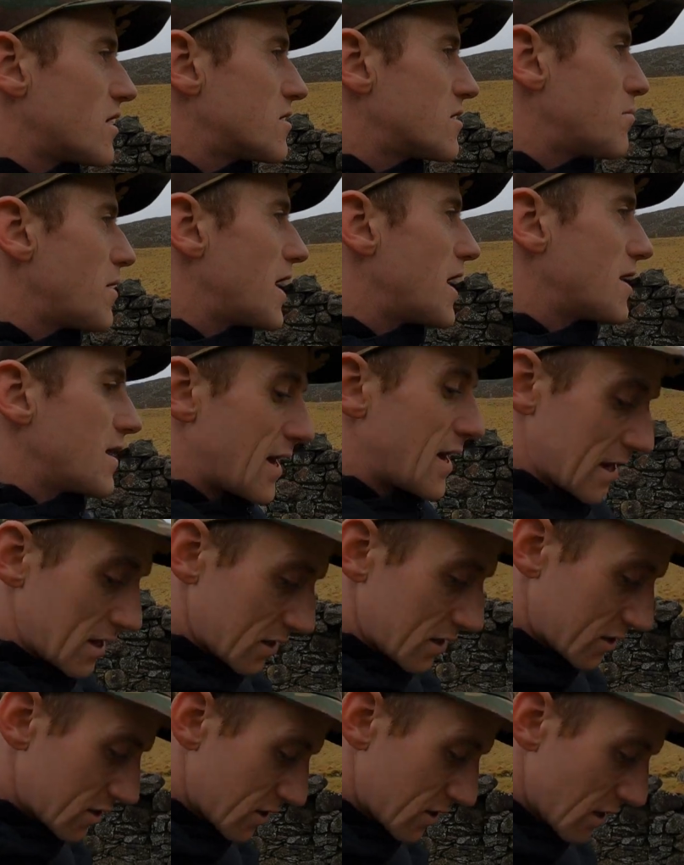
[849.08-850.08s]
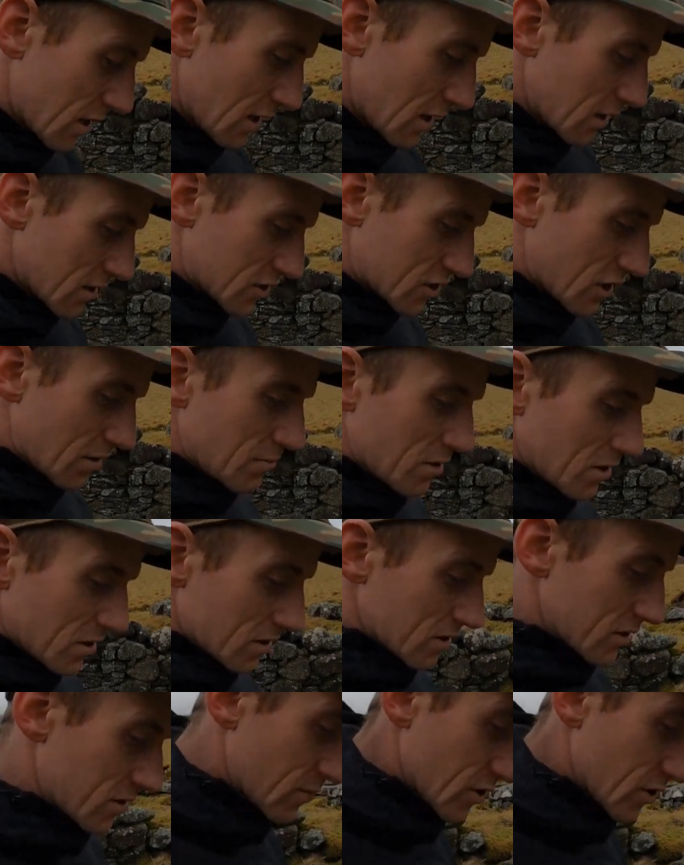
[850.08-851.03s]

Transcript: had back then, it's similar.